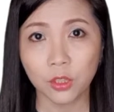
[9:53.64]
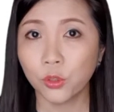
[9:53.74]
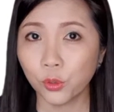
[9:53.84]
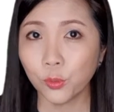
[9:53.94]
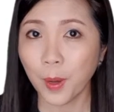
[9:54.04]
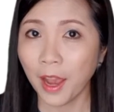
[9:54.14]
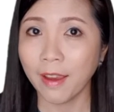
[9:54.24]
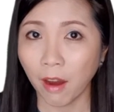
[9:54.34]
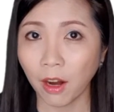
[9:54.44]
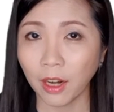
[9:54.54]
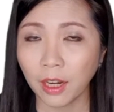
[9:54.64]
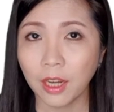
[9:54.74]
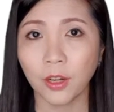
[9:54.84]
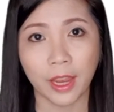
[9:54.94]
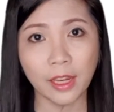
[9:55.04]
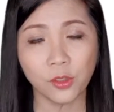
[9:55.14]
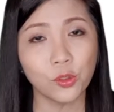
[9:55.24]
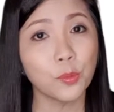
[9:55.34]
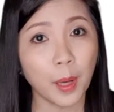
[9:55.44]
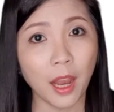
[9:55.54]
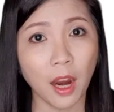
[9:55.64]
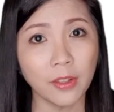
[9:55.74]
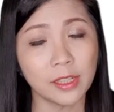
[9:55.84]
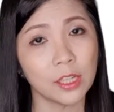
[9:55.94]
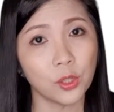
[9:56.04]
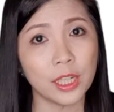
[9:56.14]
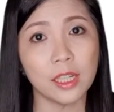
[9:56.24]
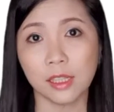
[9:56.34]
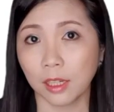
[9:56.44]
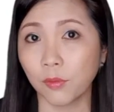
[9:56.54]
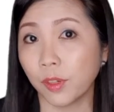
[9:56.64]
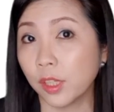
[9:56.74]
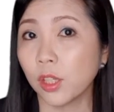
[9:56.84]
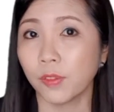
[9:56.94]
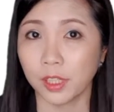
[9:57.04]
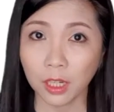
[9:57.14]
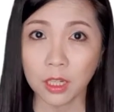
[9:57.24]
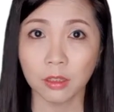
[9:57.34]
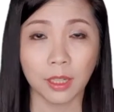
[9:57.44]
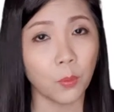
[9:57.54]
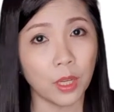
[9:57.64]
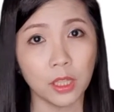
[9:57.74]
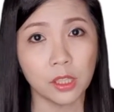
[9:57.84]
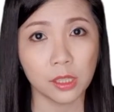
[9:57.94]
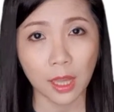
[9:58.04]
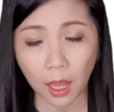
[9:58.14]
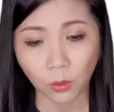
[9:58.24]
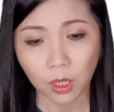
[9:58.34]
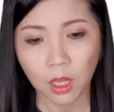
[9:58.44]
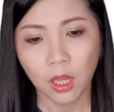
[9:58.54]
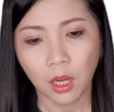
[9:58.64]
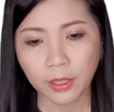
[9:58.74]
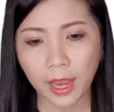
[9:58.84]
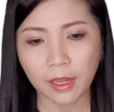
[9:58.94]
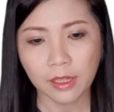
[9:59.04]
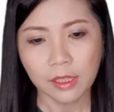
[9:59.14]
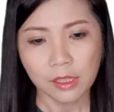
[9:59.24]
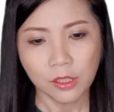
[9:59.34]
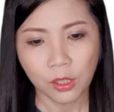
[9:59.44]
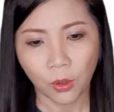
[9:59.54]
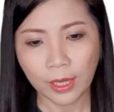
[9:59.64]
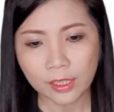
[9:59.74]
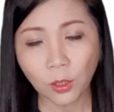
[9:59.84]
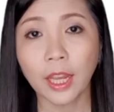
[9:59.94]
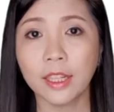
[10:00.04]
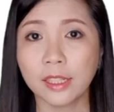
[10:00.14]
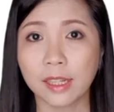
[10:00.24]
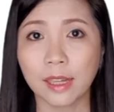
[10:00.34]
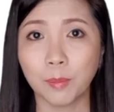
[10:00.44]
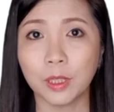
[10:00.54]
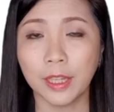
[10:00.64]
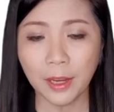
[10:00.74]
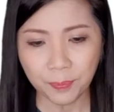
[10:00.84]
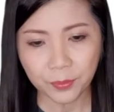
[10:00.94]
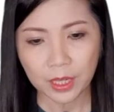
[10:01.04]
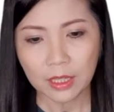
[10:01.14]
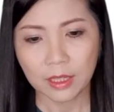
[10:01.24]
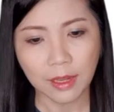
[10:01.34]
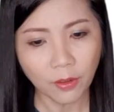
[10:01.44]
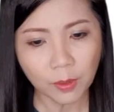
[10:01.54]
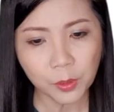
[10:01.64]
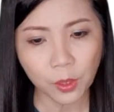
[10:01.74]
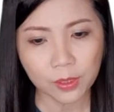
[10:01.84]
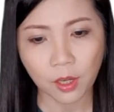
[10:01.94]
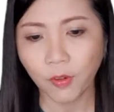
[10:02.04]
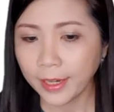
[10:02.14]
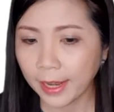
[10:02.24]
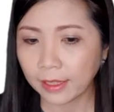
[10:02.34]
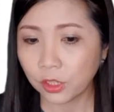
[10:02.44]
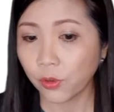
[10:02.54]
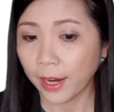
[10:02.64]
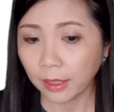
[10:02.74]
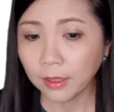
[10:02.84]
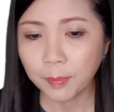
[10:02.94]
2 pi r. Okay, so 2 pi r is actually the circumference of a circle that we learned just now. Okay, So let's look at this example, yeah? The diagram shows a right angle triangle,